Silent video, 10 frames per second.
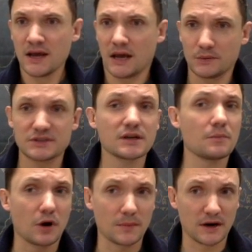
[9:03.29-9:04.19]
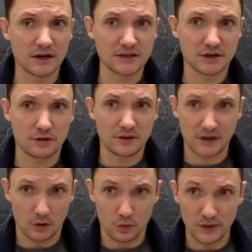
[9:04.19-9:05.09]
And when some barbarians heard that
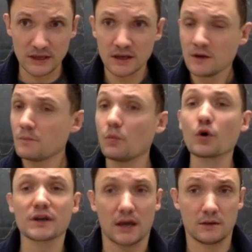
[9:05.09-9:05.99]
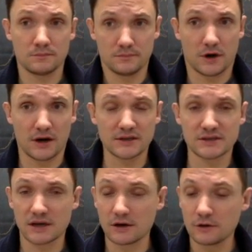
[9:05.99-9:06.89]
they were weak, more came, all right?
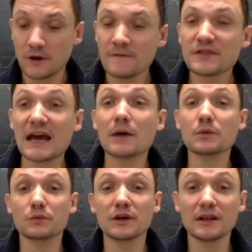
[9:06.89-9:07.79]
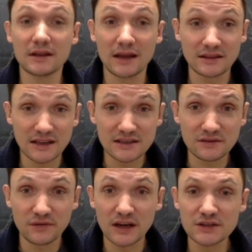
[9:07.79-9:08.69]
So that would really, like these
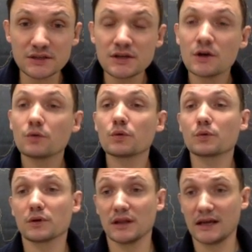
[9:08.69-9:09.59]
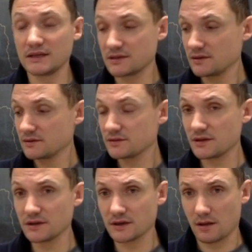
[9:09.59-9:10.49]
invasions would relate to
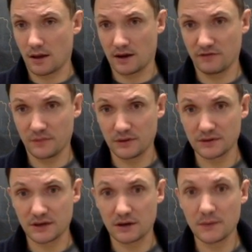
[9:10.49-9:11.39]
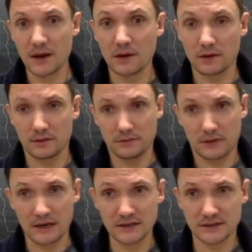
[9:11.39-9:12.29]
the decline of military power,
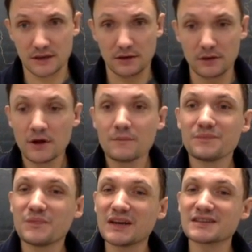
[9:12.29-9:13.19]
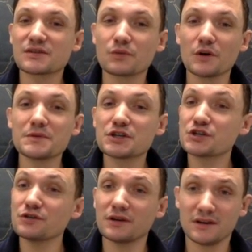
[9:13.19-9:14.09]
right? So because the Romans
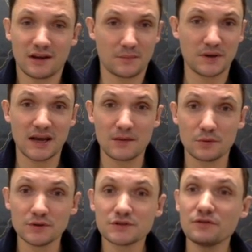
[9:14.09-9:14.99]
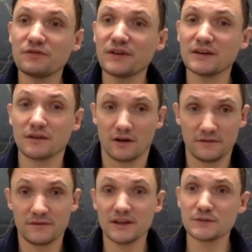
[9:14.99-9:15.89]
should have been able to fend off
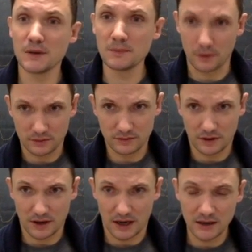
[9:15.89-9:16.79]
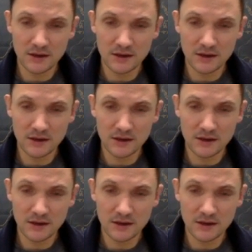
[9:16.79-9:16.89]
these people, okay?